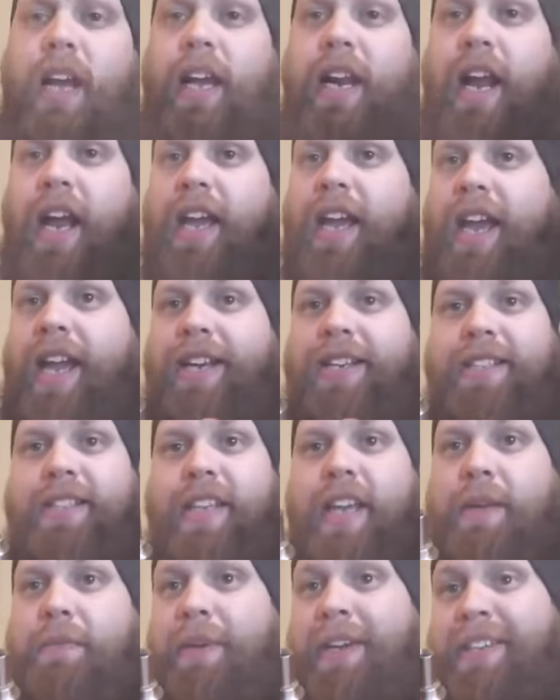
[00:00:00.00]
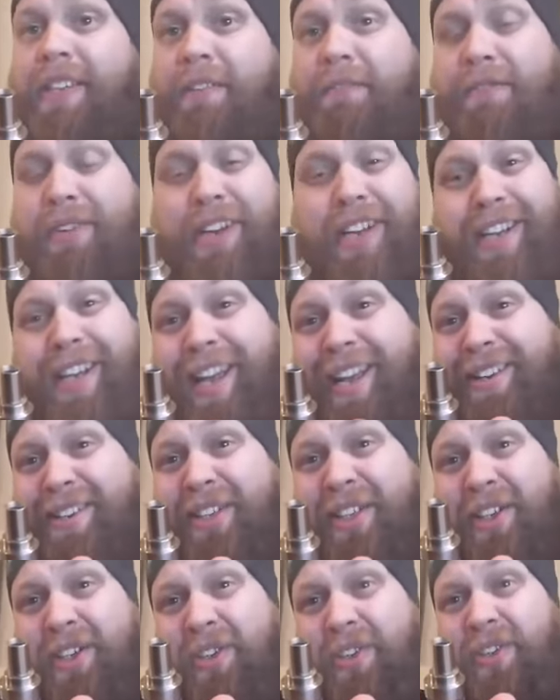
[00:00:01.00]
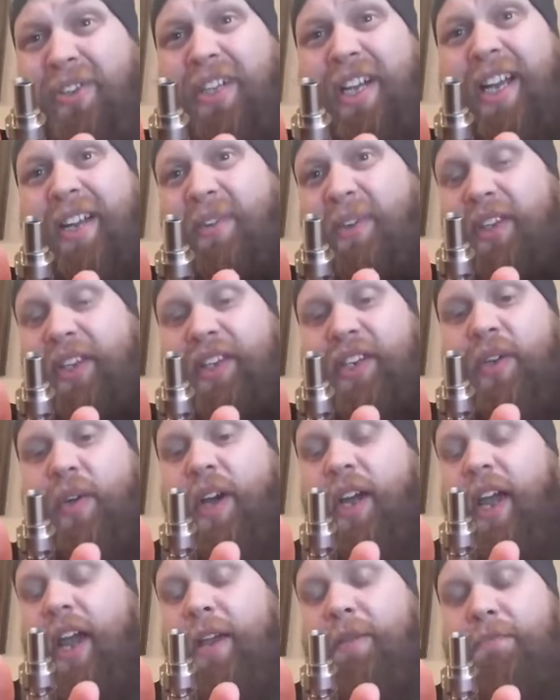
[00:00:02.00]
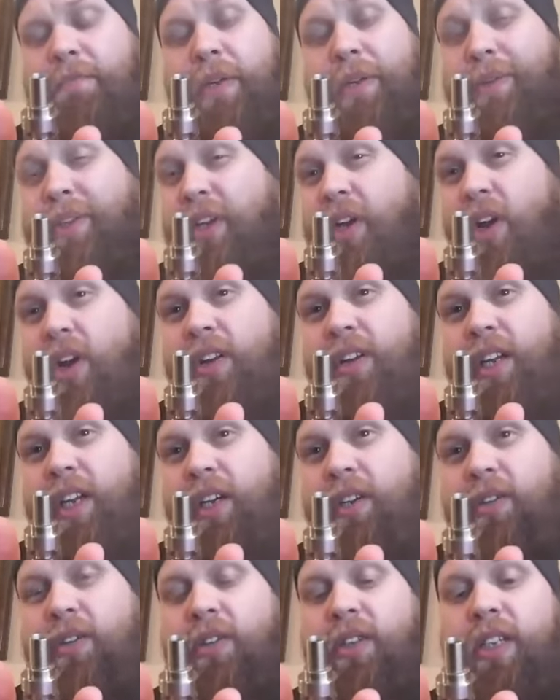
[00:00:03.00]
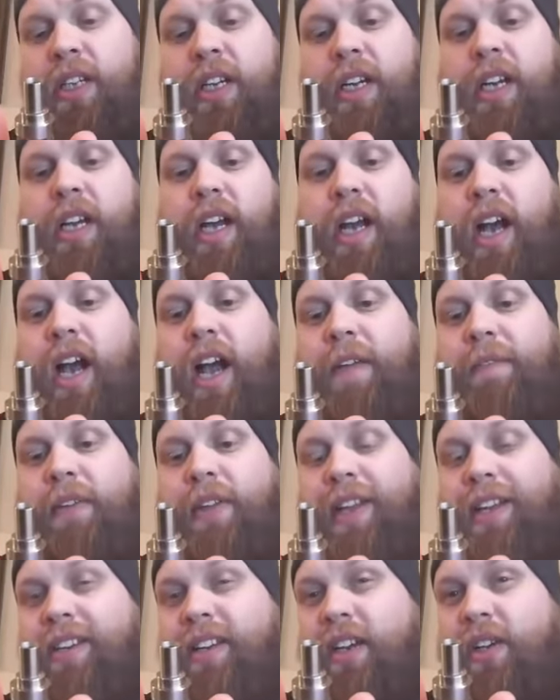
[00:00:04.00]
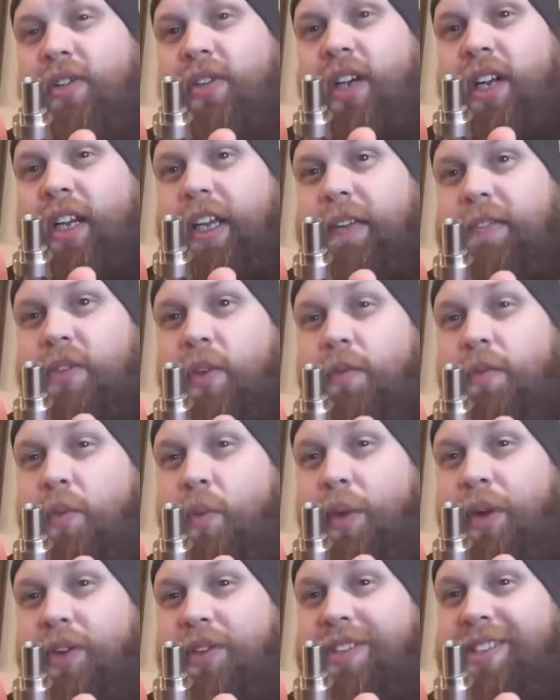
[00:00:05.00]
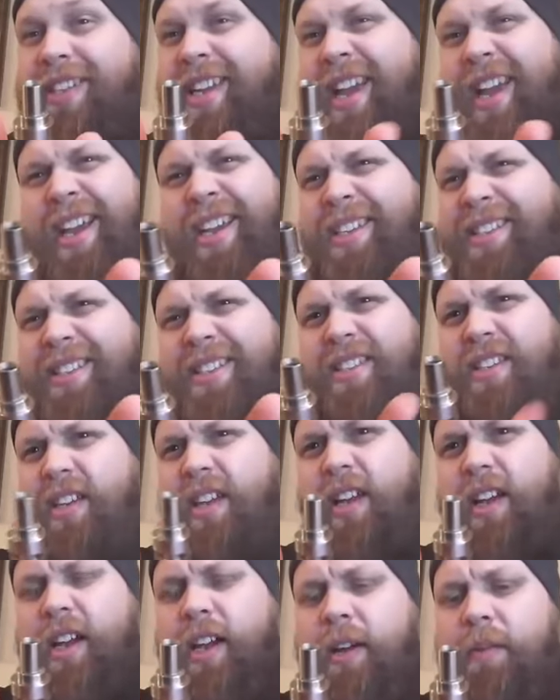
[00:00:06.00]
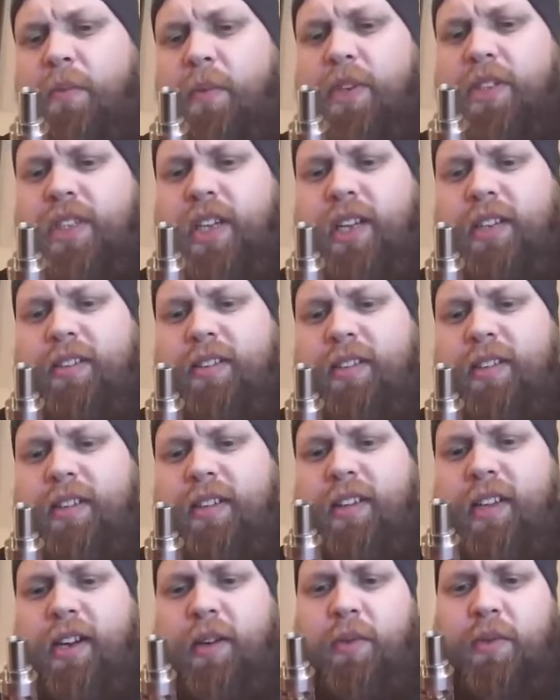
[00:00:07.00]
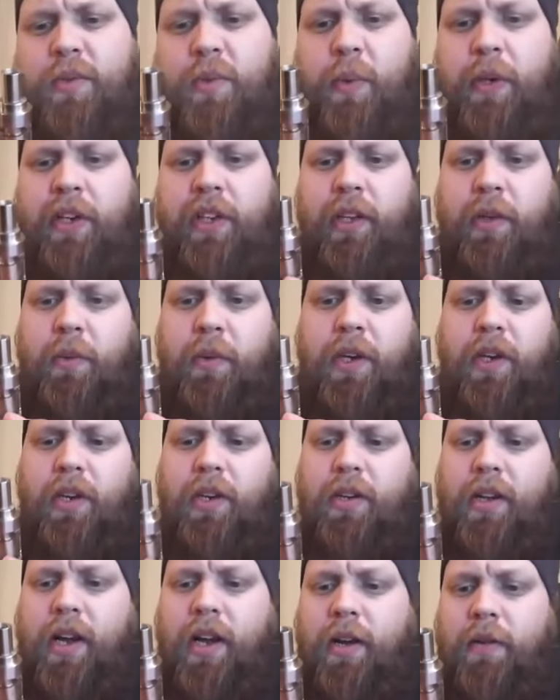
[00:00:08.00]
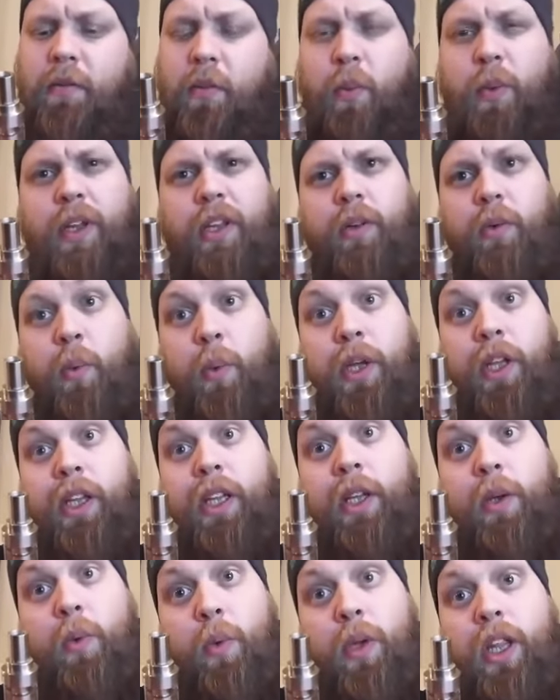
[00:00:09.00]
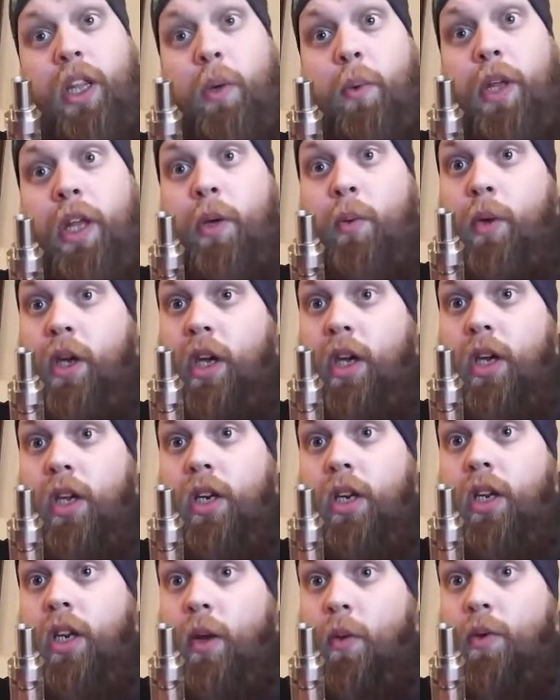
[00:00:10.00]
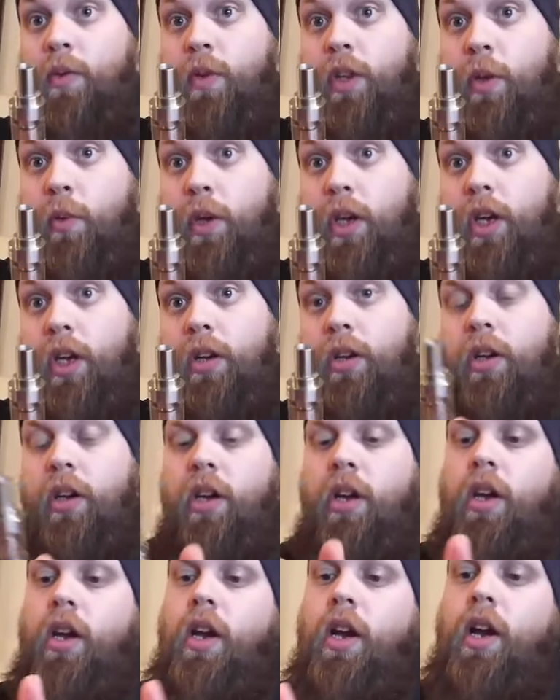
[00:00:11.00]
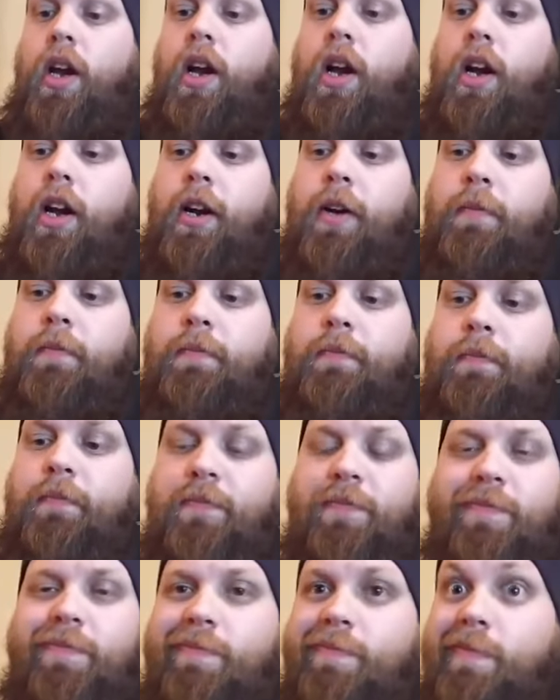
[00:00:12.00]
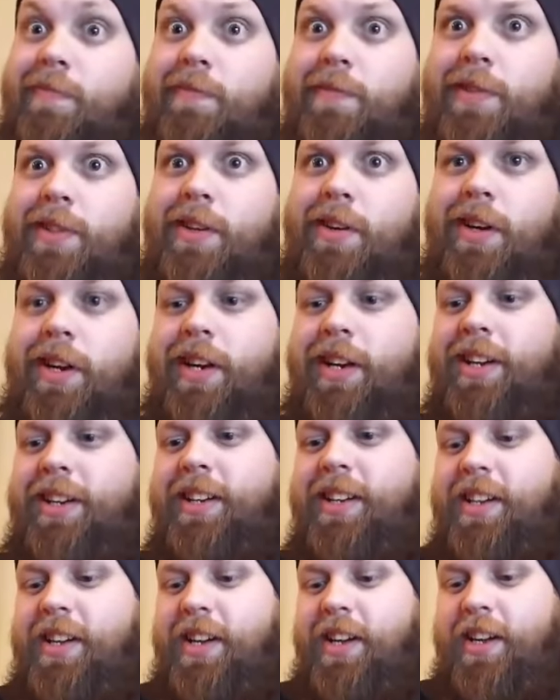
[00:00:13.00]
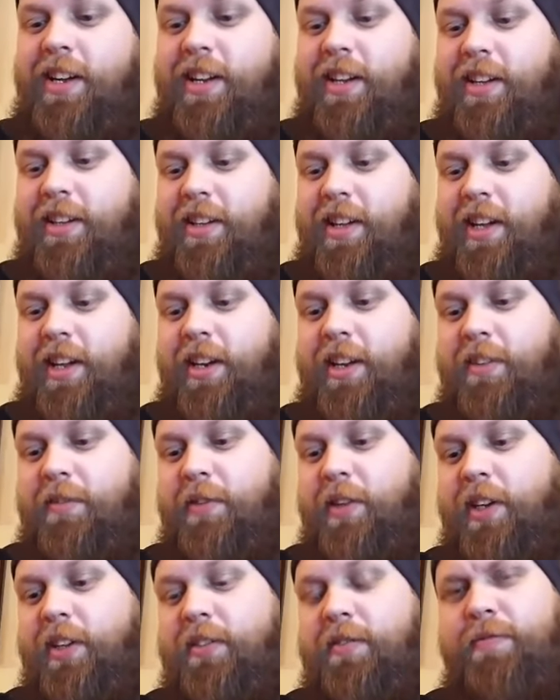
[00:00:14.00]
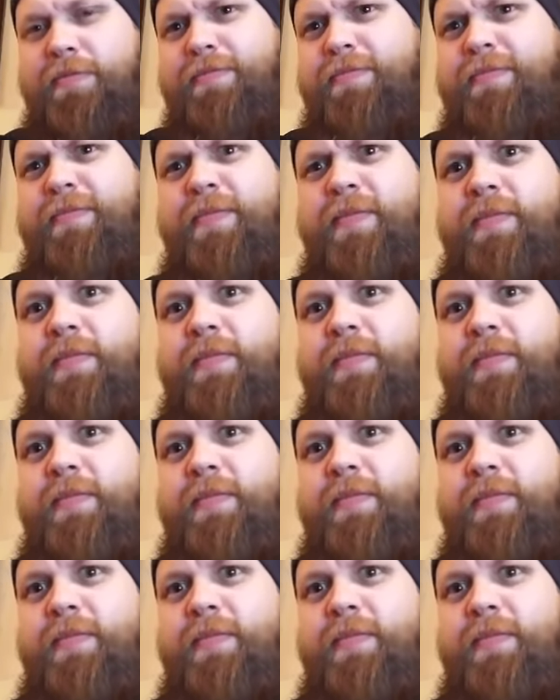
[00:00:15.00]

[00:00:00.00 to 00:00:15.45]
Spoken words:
And I hate to say it because I fucking hate nickel. I really do. I hate building on nickel. I feel like nickel kind of gives off a weird taste, which I thought was really weird. Really weird. That was really weird. Sorry. I had a fucking